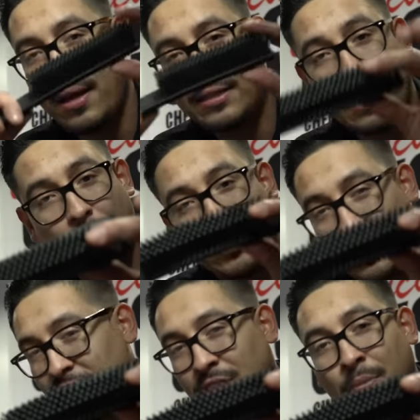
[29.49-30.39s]
it's gonna be
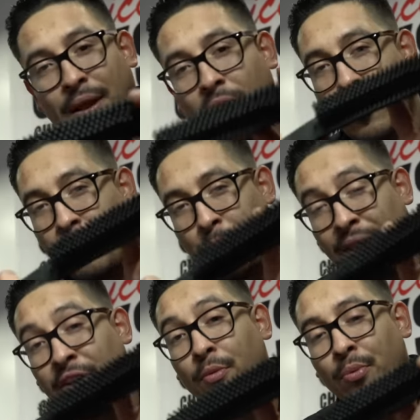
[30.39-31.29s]
just simply our
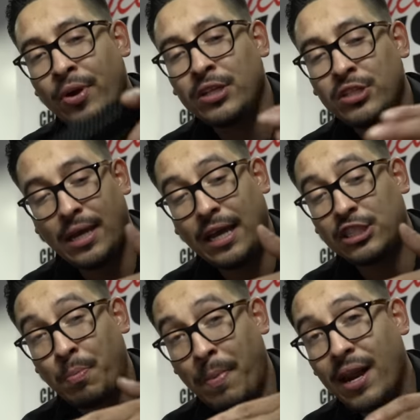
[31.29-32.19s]
pet hair brush.
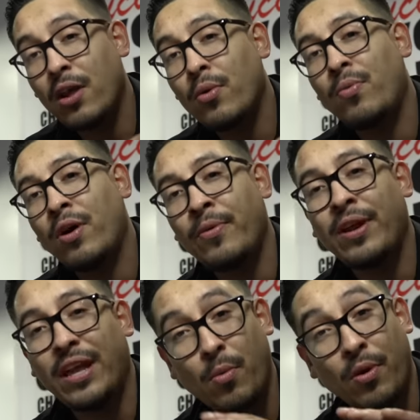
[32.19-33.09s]
It's made out of
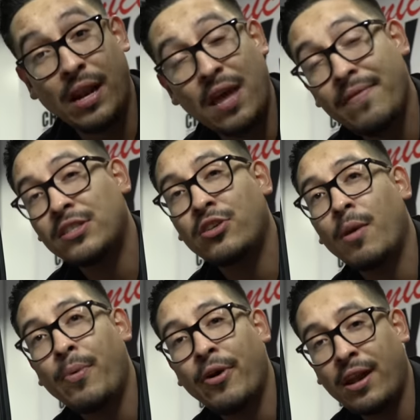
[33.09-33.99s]
rubber. It will never tear
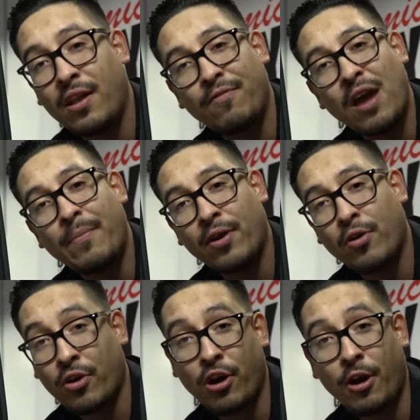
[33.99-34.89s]
apart any fabric
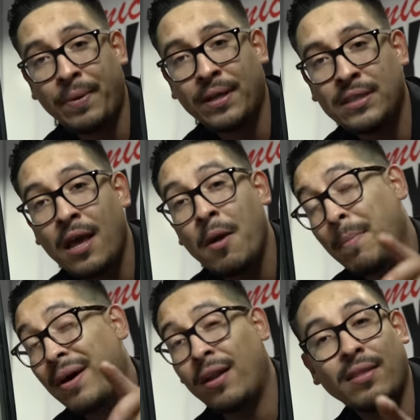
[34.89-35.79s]
or carpets,
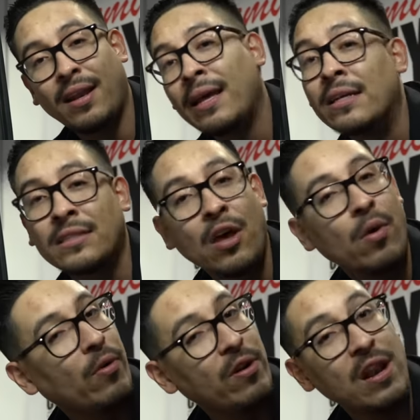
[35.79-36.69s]
but nonetheless,
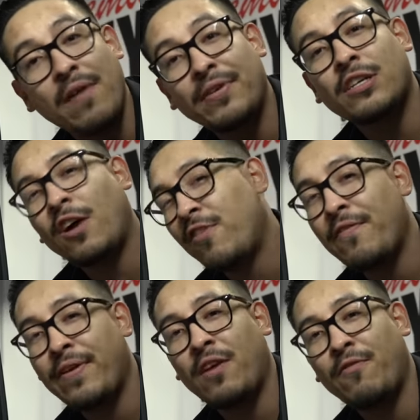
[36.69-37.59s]
will never scuff
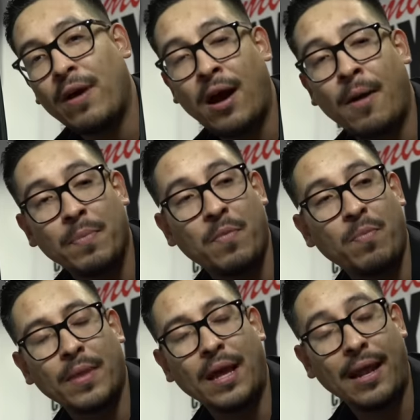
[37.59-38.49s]
off any um,
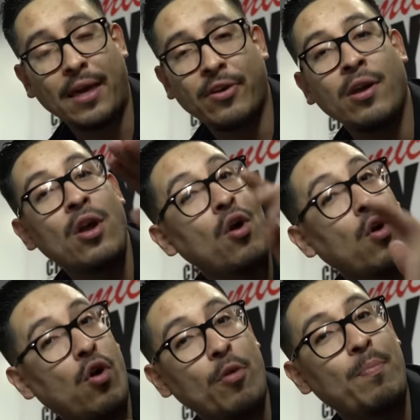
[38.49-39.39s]
leather
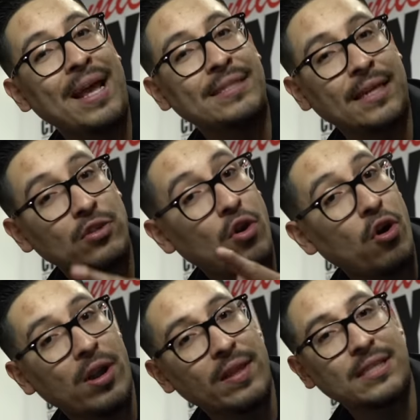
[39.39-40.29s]
or plastics
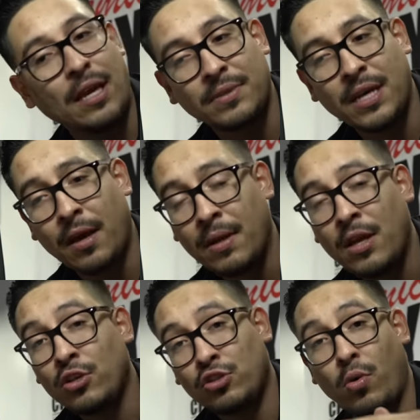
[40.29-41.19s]
all at the same time.
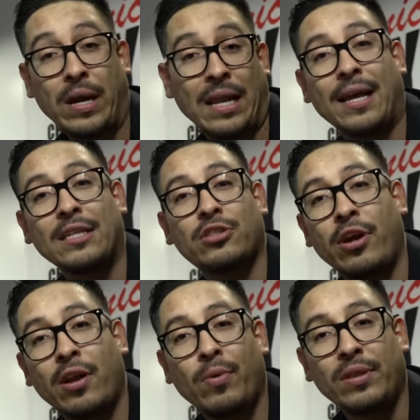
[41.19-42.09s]
So we're gonna get
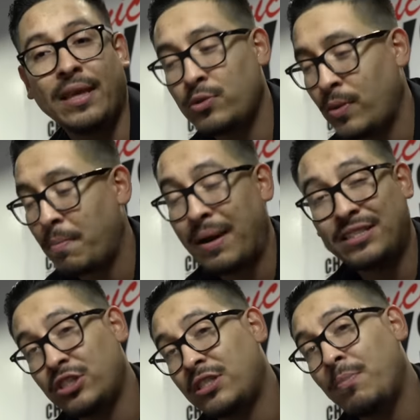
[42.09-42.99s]
started with this one by
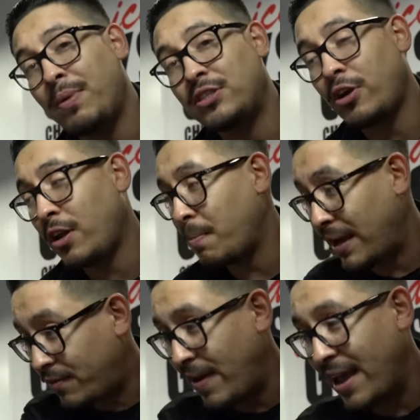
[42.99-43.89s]
just simply starting
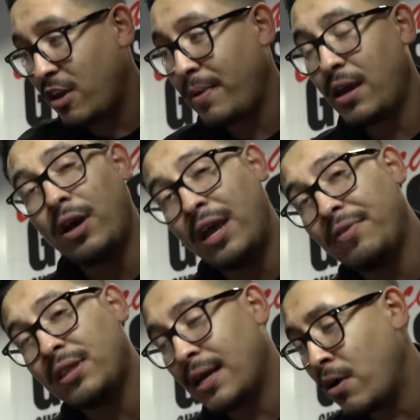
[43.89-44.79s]
by vacuuming
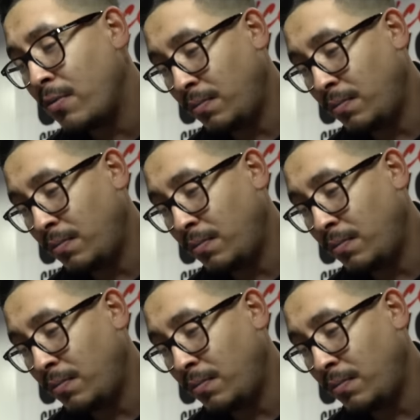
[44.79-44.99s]
everything out,